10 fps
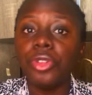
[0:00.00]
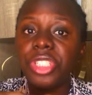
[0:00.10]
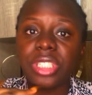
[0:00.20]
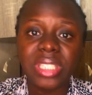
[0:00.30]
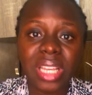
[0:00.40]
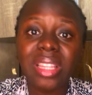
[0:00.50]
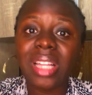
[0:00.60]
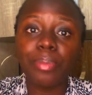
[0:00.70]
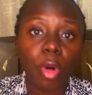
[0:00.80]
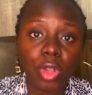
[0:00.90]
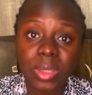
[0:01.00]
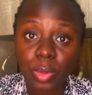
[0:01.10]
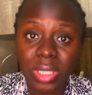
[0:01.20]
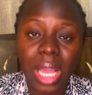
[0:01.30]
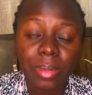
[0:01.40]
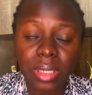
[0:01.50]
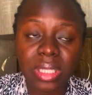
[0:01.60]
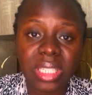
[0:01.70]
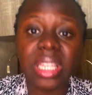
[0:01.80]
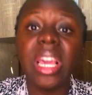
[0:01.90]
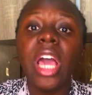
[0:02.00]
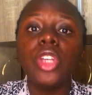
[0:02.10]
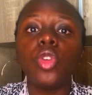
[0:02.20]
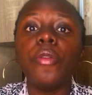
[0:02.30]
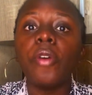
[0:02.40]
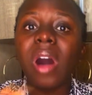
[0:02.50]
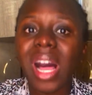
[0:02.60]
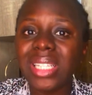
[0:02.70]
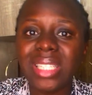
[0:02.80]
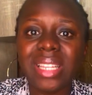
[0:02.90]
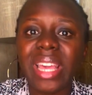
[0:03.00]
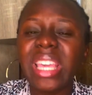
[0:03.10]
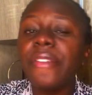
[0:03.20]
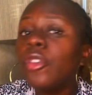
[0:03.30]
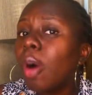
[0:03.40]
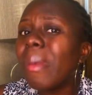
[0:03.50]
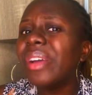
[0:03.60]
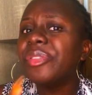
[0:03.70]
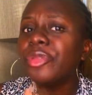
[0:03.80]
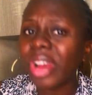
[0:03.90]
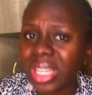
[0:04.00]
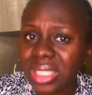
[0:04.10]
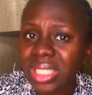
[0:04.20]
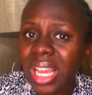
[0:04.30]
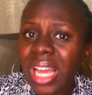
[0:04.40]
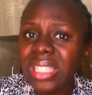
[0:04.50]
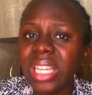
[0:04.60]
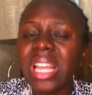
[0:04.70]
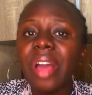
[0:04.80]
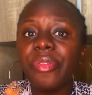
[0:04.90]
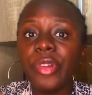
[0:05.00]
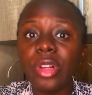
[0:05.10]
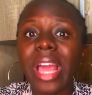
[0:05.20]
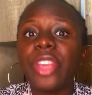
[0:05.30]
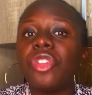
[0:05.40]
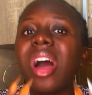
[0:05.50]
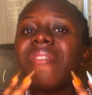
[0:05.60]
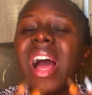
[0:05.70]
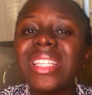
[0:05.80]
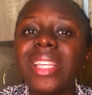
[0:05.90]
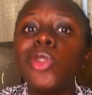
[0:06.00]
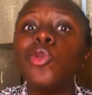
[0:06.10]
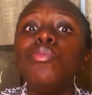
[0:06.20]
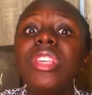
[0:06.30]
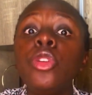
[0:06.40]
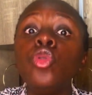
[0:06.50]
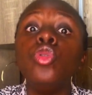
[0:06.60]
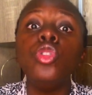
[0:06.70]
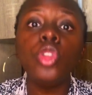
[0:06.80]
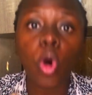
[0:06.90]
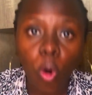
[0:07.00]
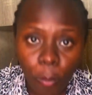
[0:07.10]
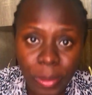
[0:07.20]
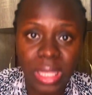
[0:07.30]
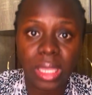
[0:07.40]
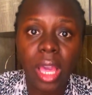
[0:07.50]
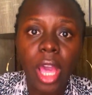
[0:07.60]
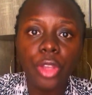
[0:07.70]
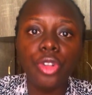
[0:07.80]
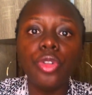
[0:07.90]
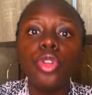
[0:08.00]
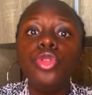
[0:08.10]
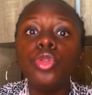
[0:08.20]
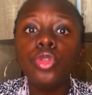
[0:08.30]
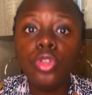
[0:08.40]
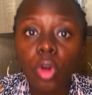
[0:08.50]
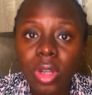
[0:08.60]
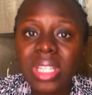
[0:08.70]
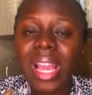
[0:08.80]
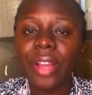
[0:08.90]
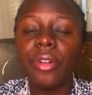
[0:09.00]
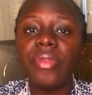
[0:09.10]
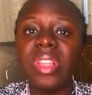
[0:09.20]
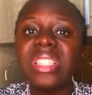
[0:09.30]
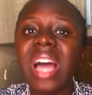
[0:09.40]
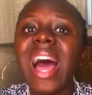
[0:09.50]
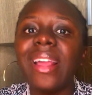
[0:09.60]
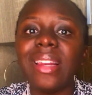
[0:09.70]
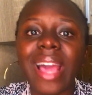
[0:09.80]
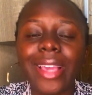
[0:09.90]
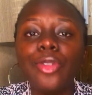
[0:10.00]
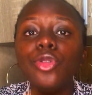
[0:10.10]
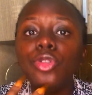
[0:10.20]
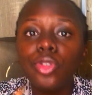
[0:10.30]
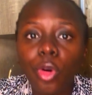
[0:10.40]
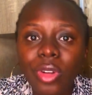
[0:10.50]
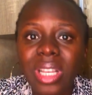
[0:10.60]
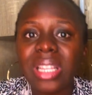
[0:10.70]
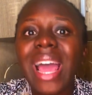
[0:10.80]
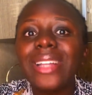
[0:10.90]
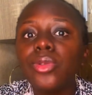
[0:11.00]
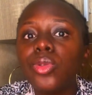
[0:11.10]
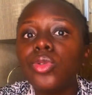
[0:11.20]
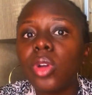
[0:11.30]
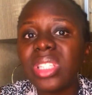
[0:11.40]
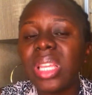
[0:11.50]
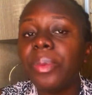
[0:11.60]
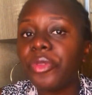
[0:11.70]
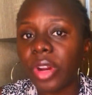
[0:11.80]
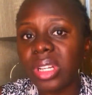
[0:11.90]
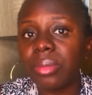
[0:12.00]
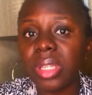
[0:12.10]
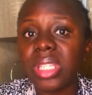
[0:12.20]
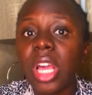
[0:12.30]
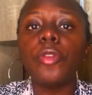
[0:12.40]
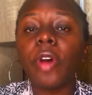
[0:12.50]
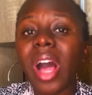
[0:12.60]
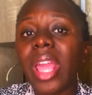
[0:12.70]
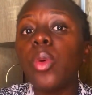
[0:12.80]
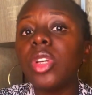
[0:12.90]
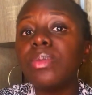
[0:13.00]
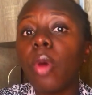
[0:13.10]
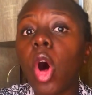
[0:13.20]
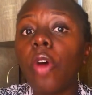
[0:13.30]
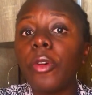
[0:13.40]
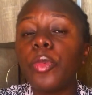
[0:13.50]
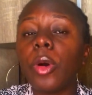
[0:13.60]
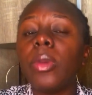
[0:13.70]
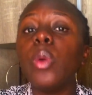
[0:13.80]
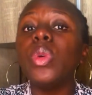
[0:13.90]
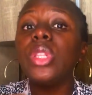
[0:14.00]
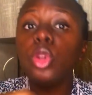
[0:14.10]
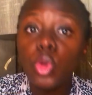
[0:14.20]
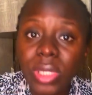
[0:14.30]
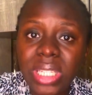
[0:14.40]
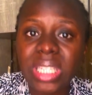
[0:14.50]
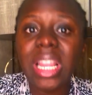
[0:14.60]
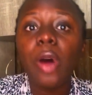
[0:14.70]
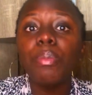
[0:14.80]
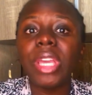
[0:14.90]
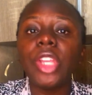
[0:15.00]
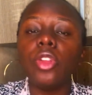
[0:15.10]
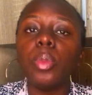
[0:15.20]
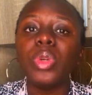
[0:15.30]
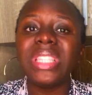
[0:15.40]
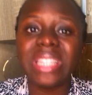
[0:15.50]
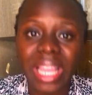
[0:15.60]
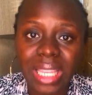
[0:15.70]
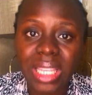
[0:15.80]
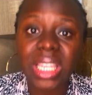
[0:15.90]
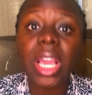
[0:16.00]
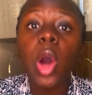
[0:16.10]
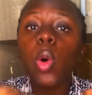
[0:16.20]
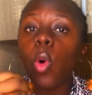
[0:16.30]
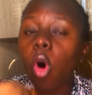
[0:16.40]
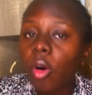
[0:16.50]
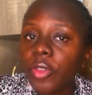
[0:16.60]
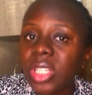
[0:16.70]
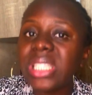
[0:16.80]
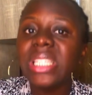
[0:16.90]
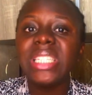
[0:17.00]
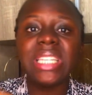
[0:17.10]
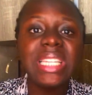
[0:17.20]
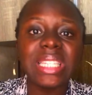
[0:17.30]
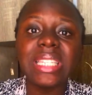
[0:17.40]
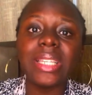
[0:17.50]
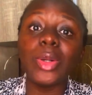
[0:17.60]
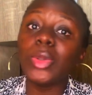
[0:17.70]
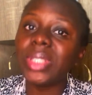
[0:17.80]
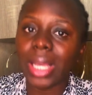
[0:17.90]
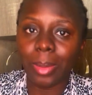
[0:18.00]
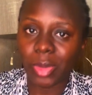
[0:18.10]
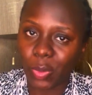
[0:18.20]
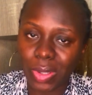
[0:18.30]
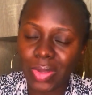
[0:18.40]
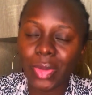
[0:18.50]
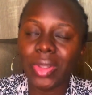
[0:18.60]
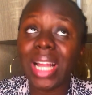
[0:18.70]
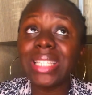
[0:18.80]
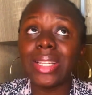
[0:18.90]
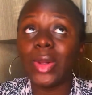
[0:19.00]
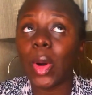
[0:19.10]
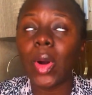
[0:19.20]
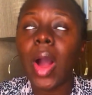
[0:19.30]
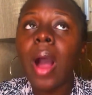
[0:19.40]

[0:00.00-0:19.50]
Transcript: She said that multiple times today. So for her, she's like, if you're my friend, then I feel like you have access to me. You know me, you know the kind of things that I like, that I do not keep frenemies. So for her, it was more of a problem with Lucy now making up with Nengi, who obviously she isn't in good terms with. That's in long.